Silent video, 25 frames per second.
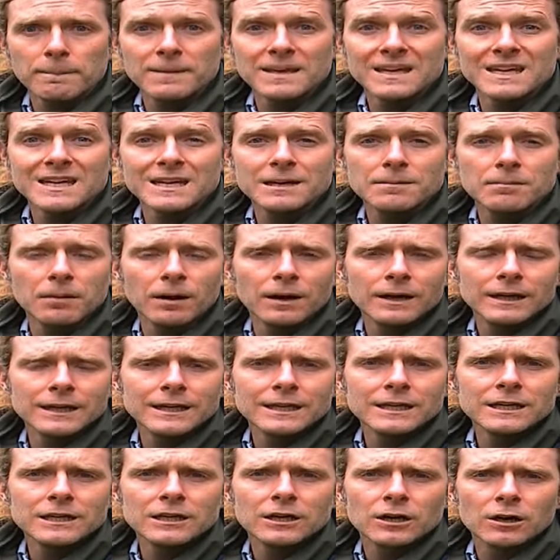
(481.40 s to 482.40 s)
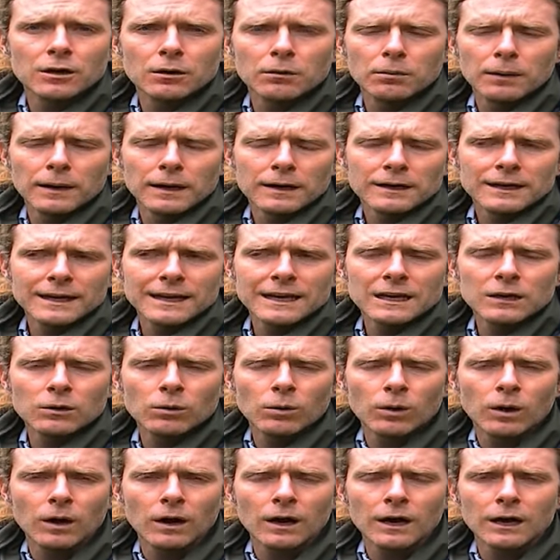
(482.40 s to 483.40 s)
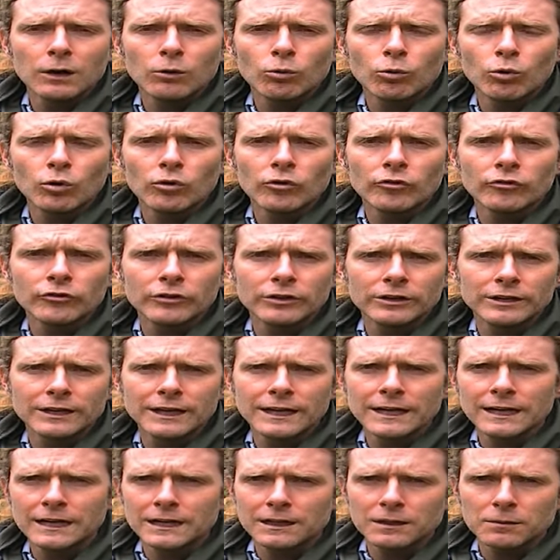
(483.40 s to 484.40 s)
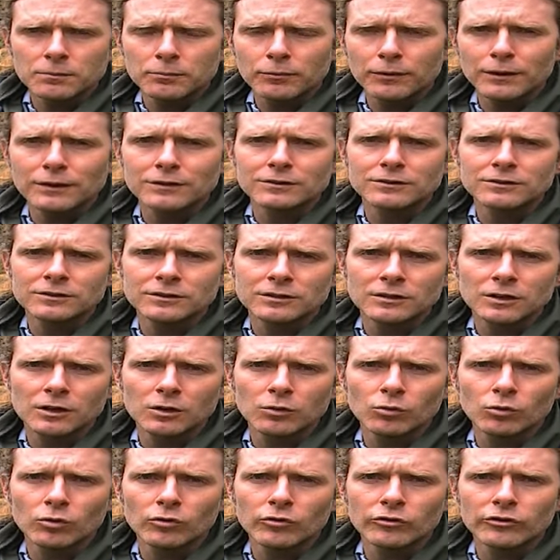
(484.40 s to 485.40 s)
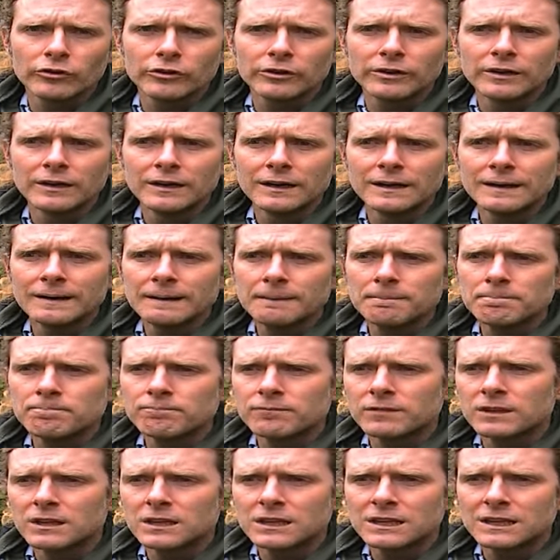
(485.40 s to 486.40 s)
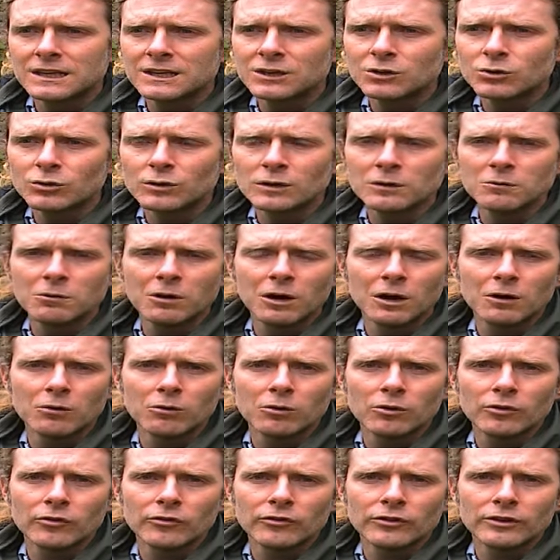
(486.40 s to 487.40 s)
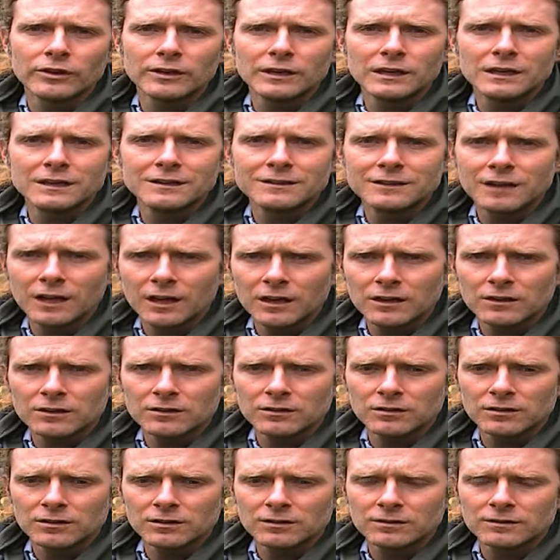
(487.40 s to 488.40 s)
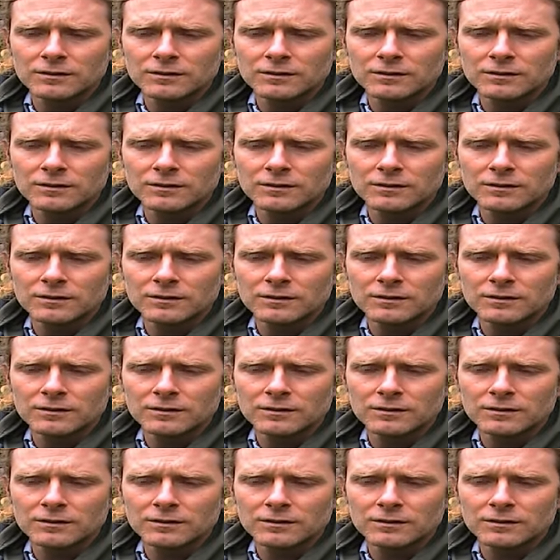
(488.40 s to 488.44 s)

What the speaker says: me, my ego, about getting what I wanted, getting the presence that I wanted, doing what I wanted, indulging.